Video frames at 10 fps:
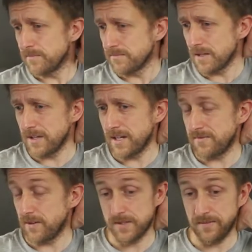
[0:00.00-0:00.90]
maybe
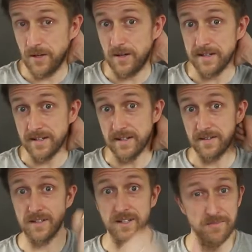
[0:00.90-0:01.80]
headphones, I've no idea.
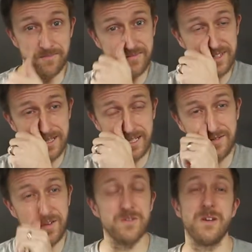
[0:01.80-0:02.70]

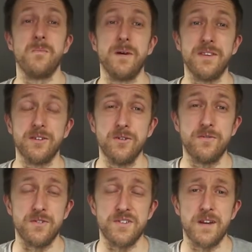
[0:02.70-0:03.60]
Headphones aren't bad, they're good
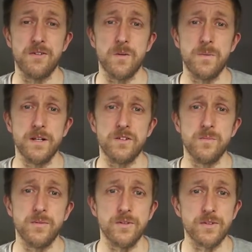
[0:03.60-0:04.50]
for a stereo
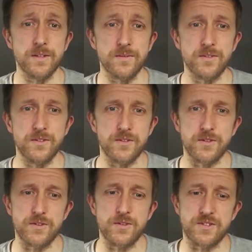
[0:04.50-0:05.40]
picture, but
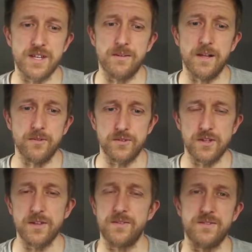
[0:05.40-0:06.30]
the sound levels,
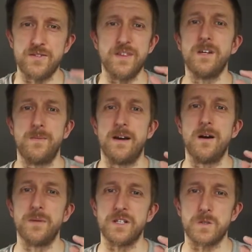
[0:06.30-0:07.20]
think about
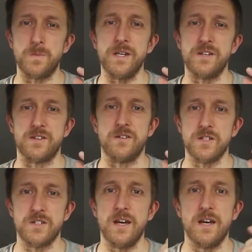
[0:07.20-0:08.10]
how big the speakers are on
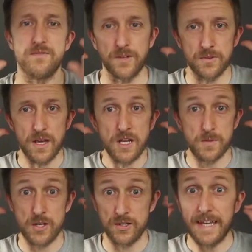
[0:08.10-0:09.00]
a set of headphones,
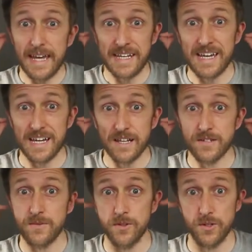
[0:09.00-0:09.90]
especially
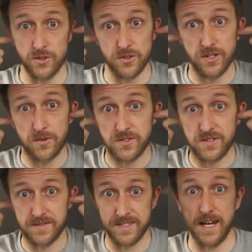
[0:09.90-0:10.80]
in-ears, which are just those
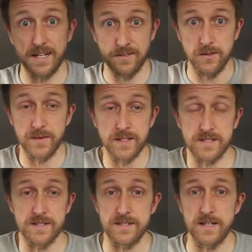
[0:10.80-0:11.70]
tiny little
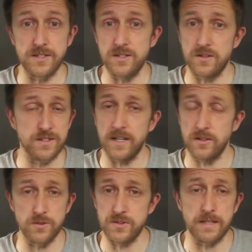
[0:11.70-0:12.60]
things inside. You're not going to get
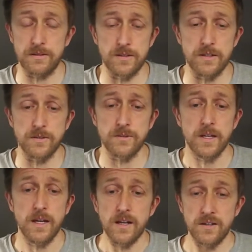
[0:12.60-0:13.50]
a good sound on those,
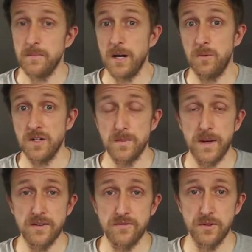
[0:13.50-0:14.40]
no matter what you
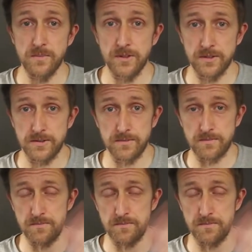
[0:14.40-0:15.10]
pay for them. Dr.